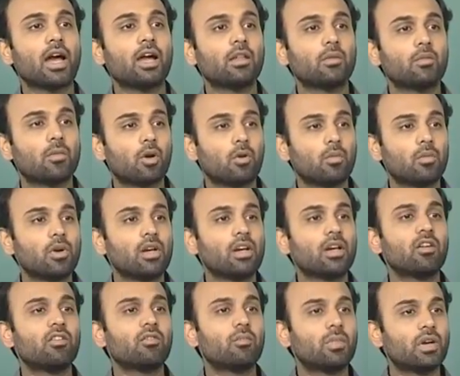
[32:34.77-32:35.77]
and the
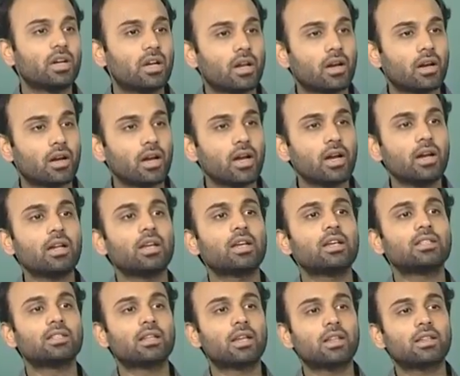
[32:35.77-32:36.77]
probability of bit error rate
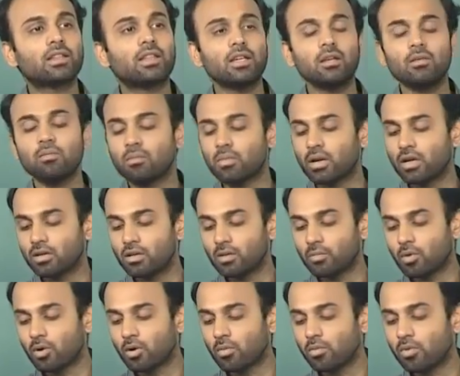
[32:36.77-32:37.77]
is nothing but the
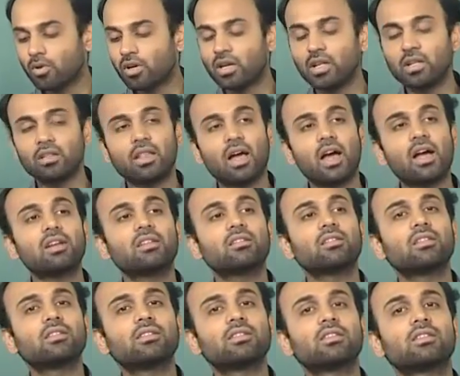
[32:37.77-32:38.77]
probability that
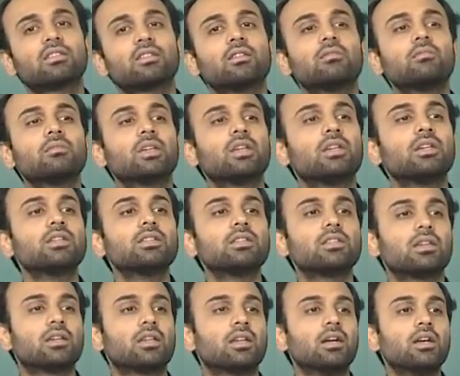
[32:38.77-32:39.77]
the system is
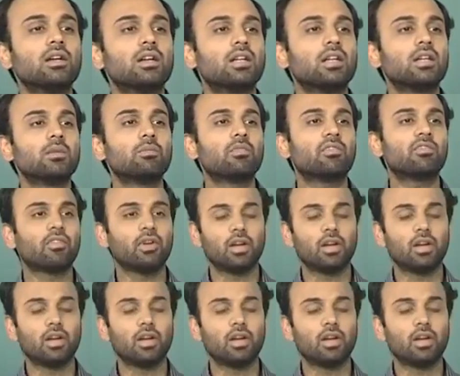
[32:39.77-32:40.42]
in a deep